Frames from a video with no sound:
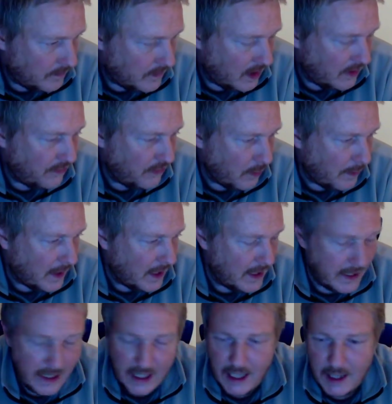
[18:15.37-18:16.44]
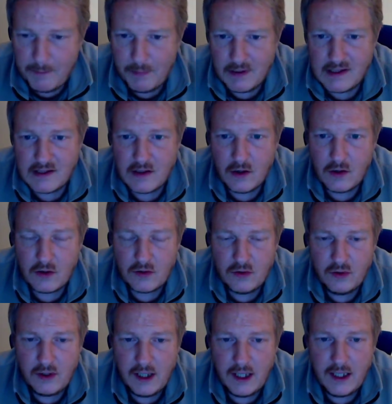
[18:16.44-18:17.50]
If you buy Apple stock
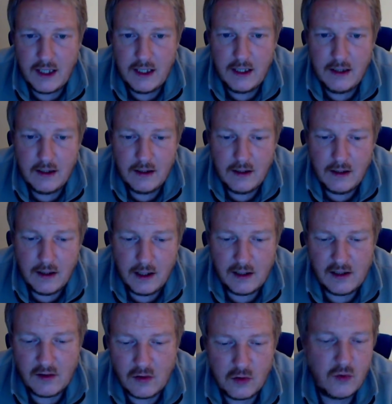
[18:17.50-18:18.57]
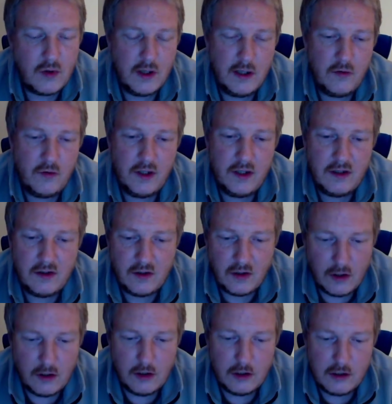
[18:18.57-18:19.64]
today at
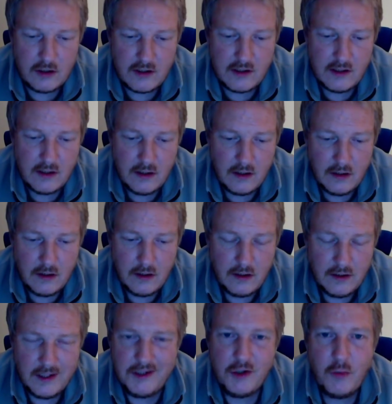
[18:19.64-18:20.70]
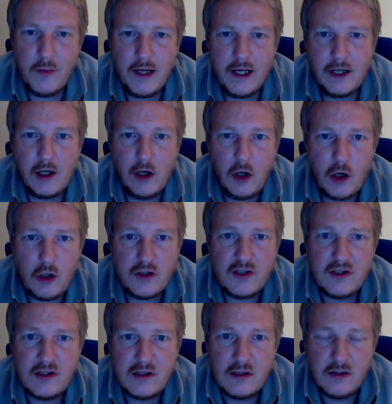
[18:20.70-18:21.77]
$200, did you make a loss?